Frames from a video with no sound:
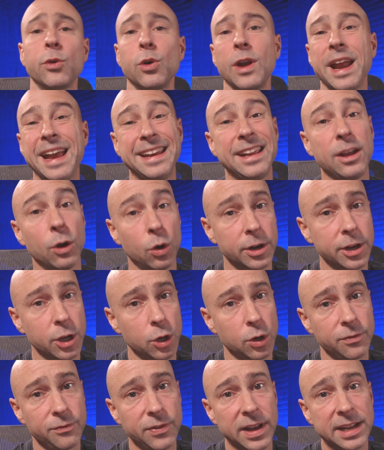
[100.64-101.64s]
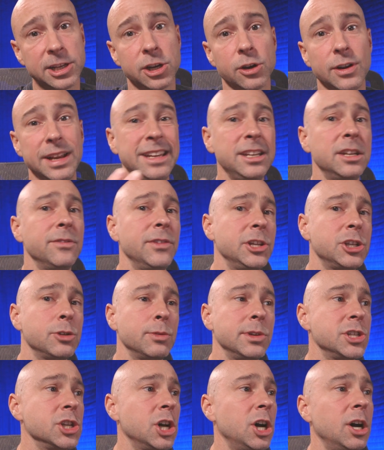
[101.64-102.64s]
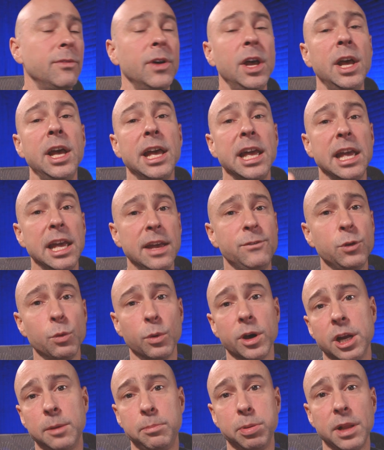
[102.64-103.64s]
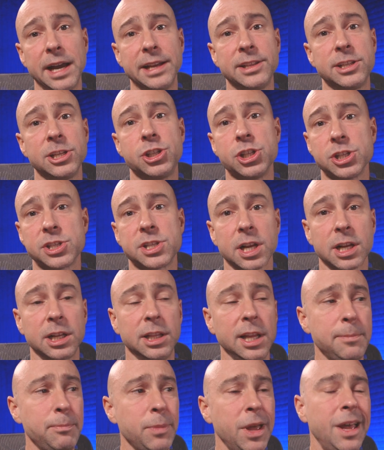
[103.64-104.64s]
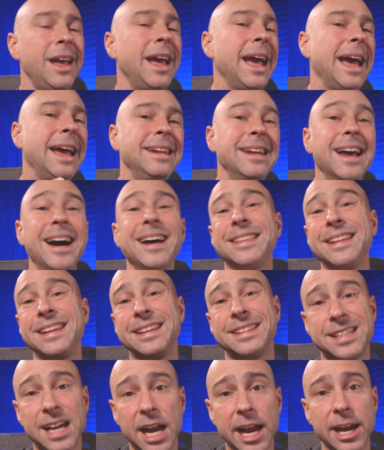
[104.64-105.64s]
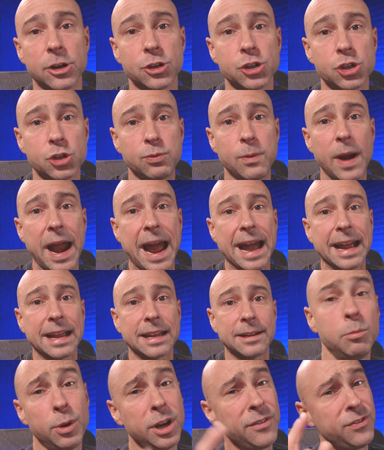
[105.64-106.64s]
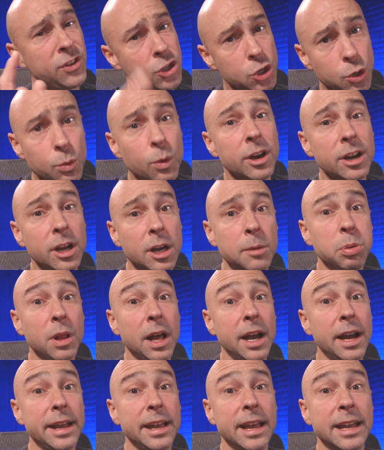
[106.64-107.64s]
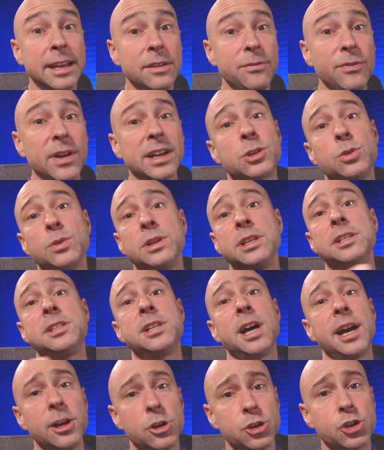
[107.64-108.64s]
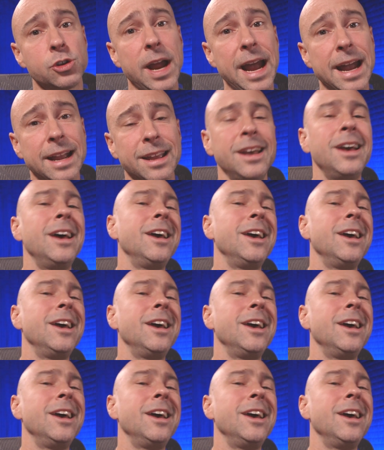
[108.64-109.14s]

for any audio effect here in DaVinci Resolve. If you want to apply it to just a clip, and not the entire track. But if you do want to apply an effect to an entire track,